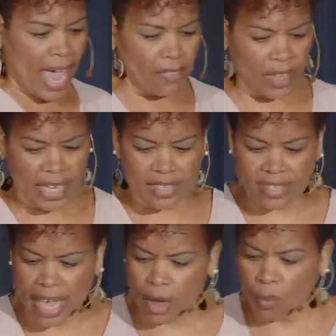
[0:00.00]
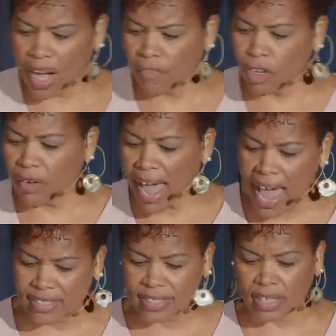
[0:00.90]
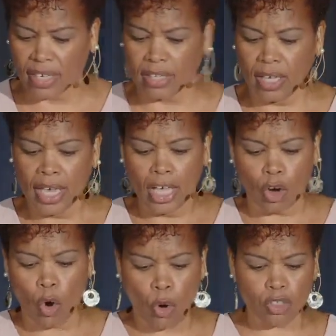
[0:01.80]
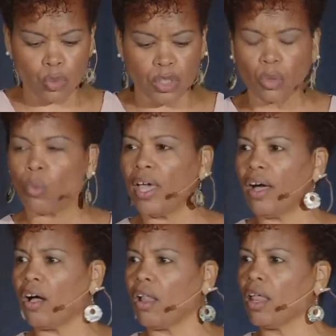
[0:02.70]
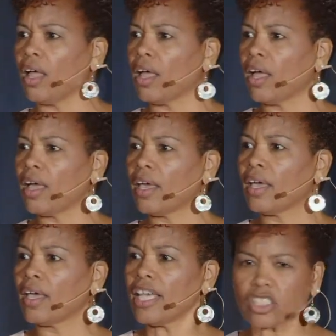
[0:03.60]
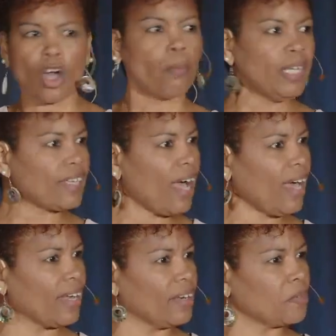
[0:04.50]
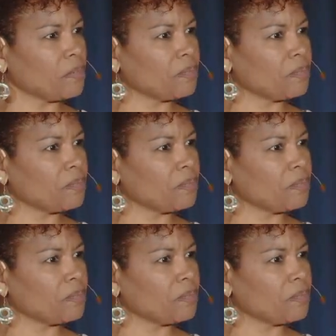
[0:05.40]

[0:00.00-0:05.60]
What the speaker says: And then he's saying, whatever you're asking and with the will, it's going to be done.